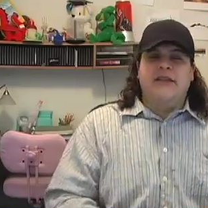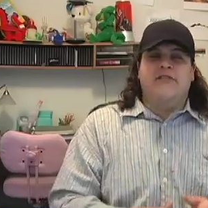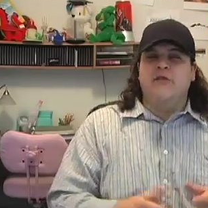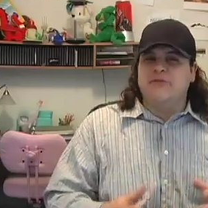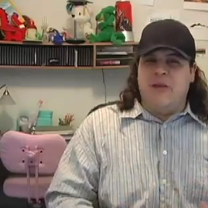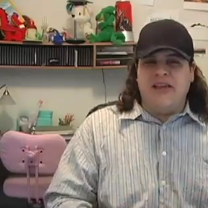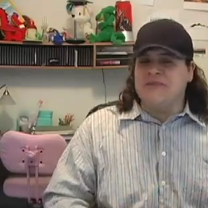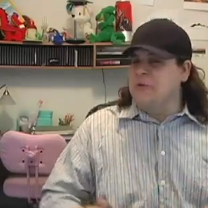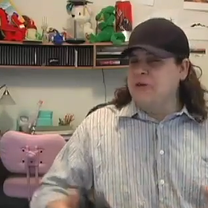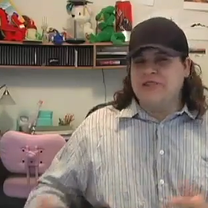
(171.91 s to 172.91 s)
to his
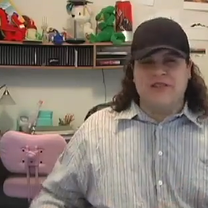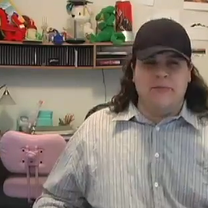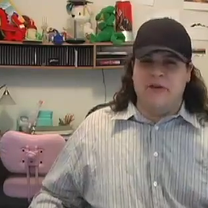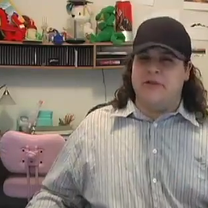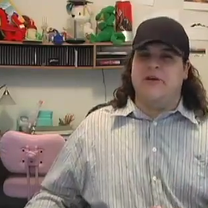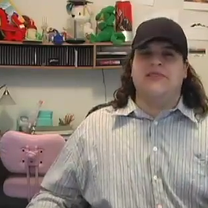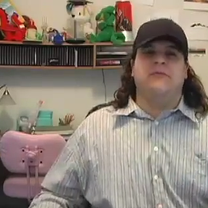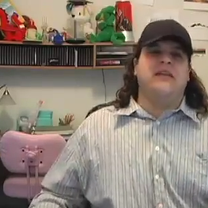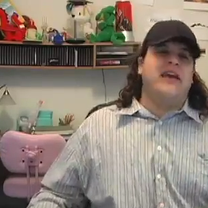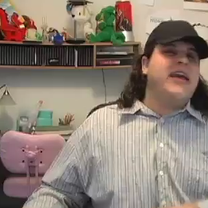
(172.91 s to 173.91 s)
basement where his computer was
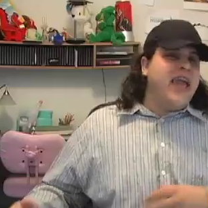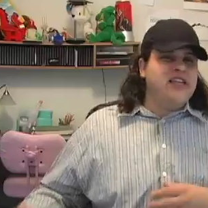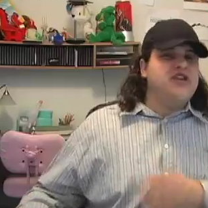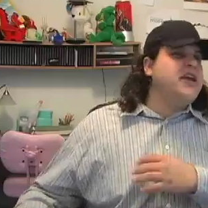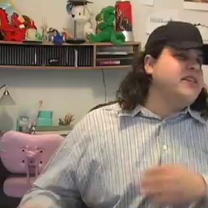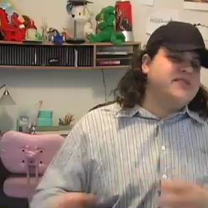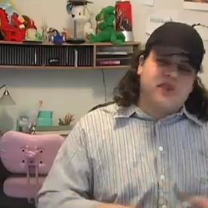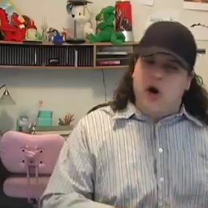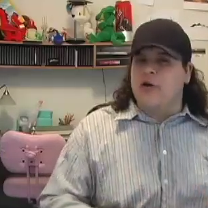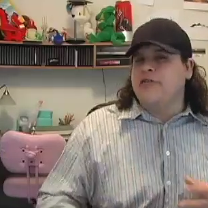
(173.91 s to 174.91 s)
and be like, hey, Shane, let's
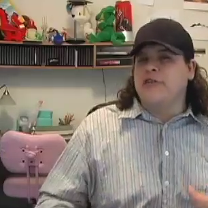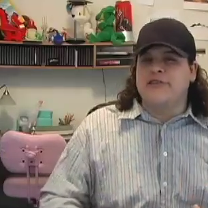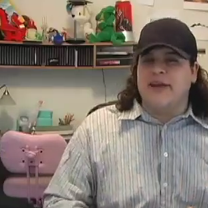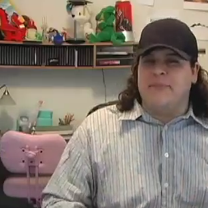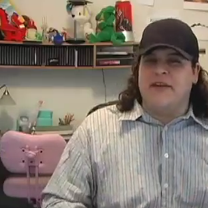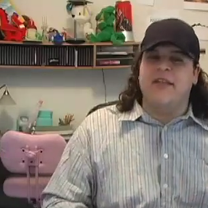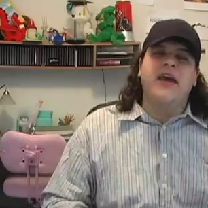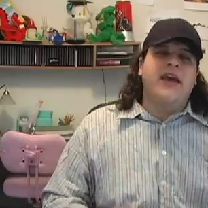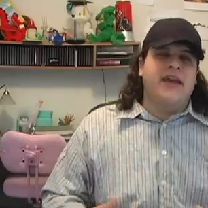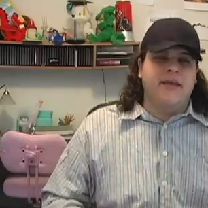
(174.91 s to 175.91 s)
go and do something.
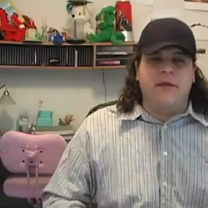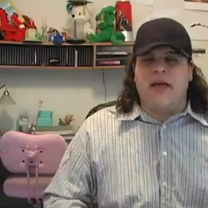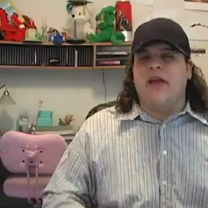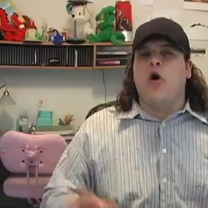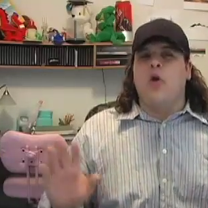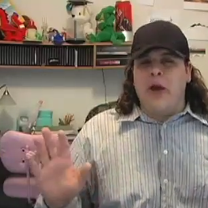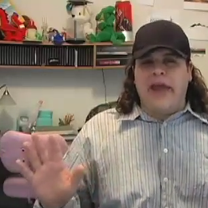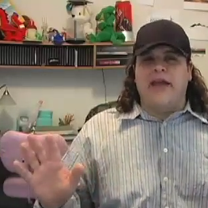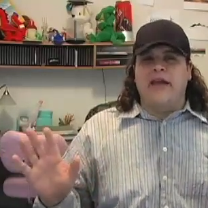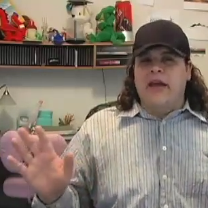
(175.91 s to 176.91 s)
And he'd be like, oh,
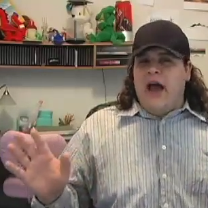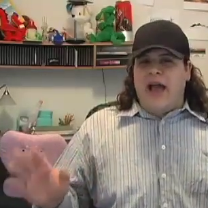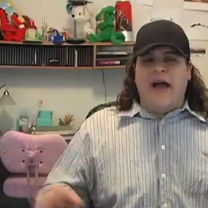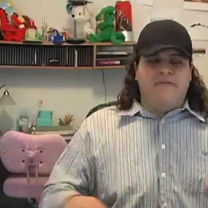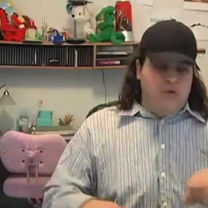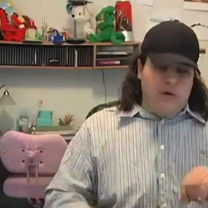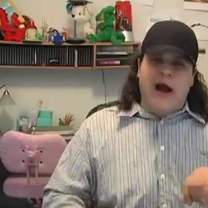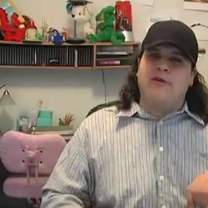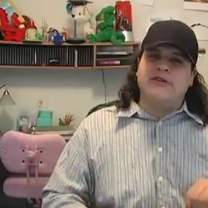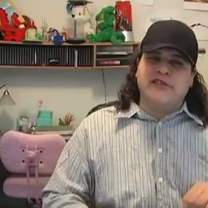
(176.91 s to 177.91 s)
wait, I got 4
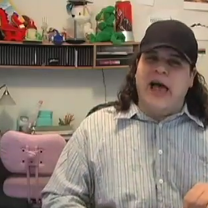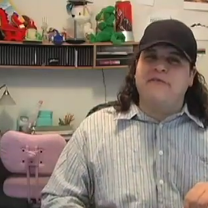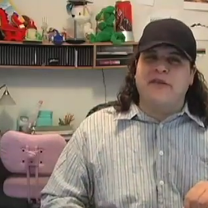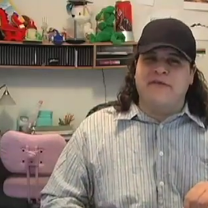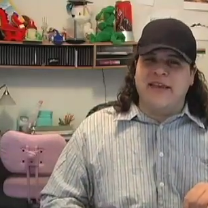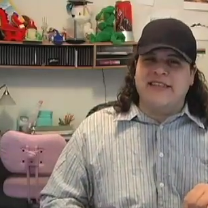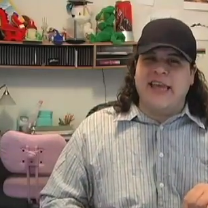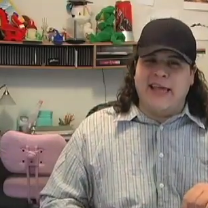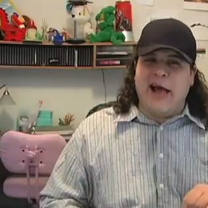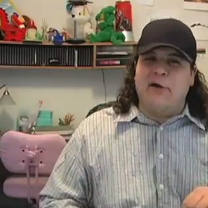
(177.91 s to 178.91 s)
hours left of this
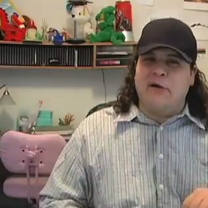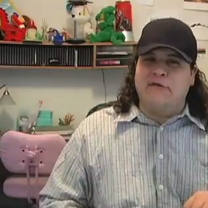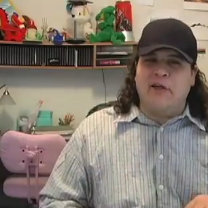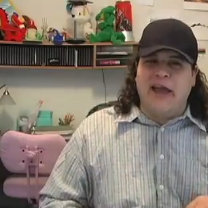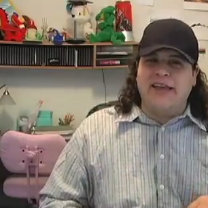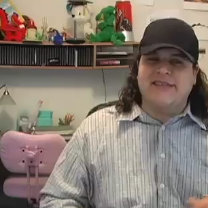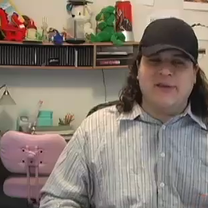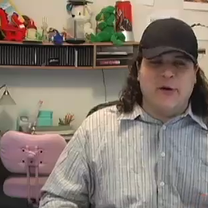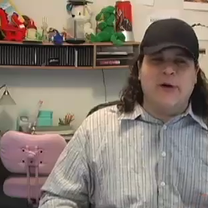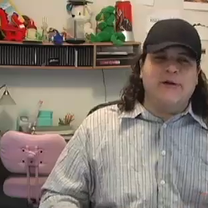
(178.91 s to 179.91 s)
8-hour flight,
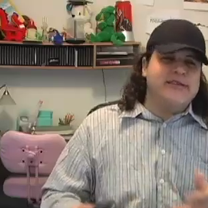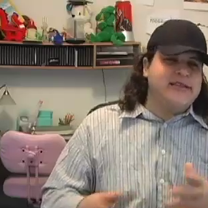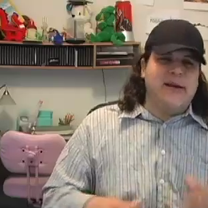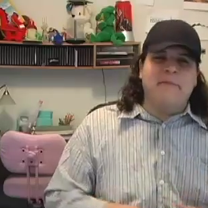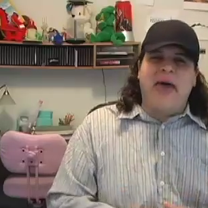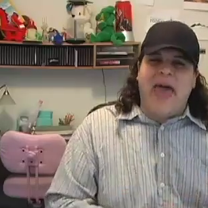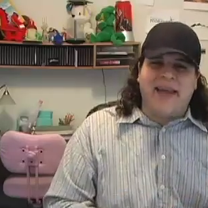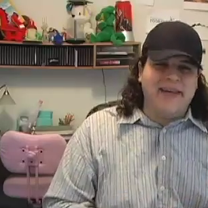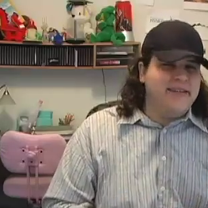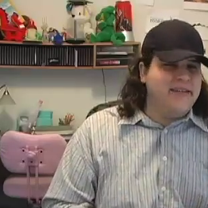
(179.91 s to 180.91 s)
so just come
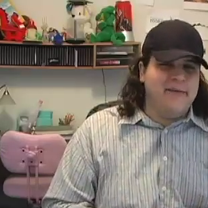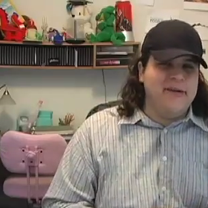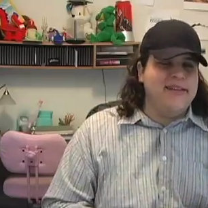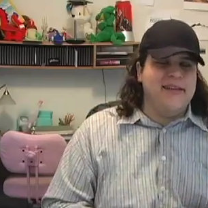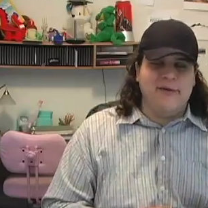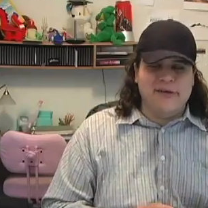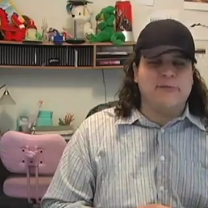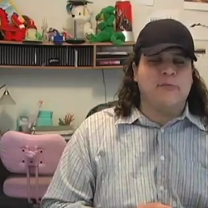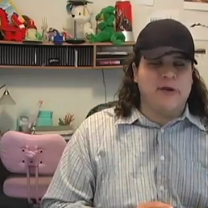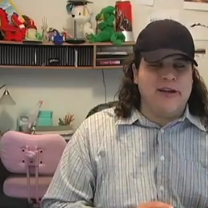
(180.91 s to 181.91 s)
back. I mean, it
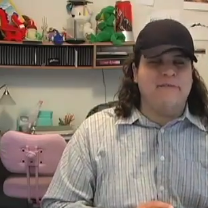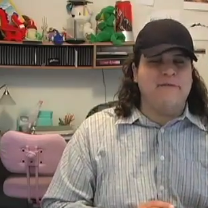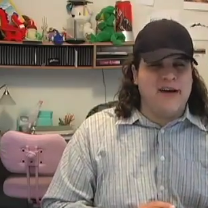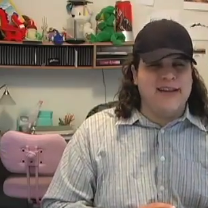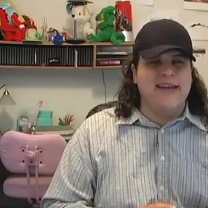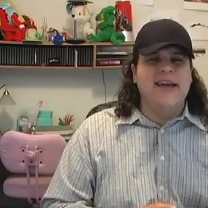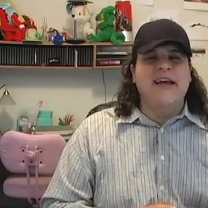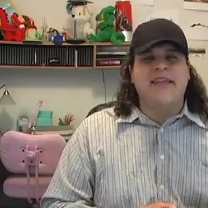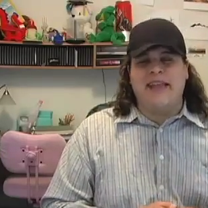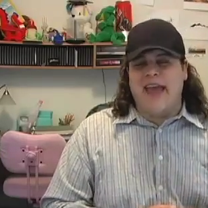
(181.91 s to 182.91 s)
was pretty funny
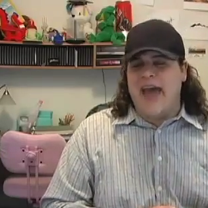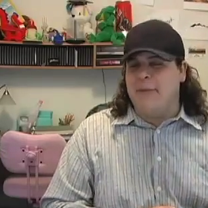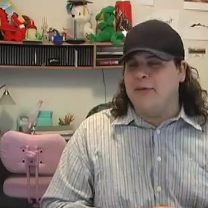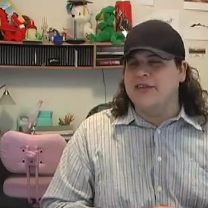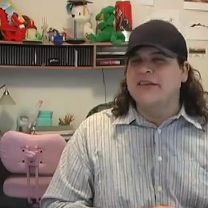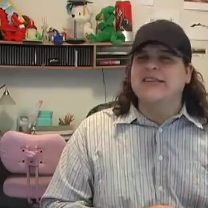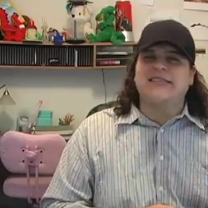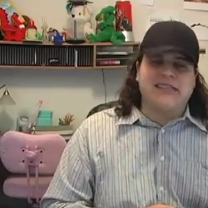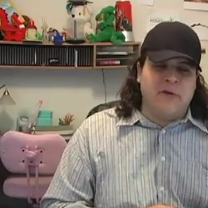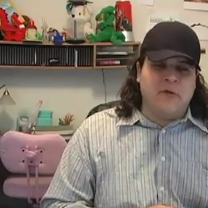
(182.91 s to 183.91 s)
that it happened
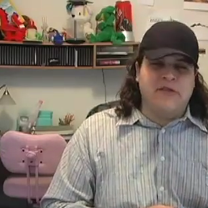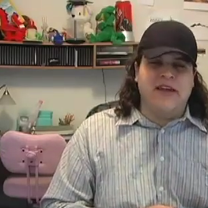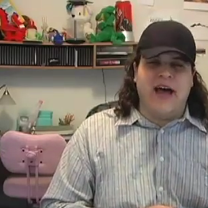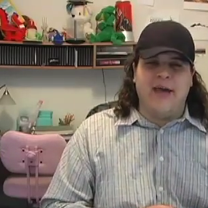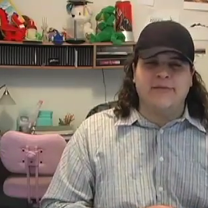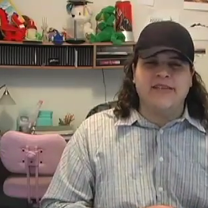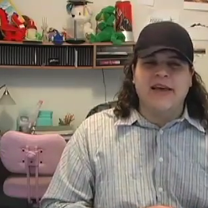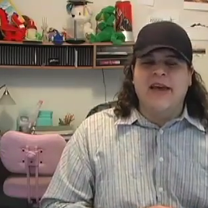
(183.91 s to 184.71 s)
several times.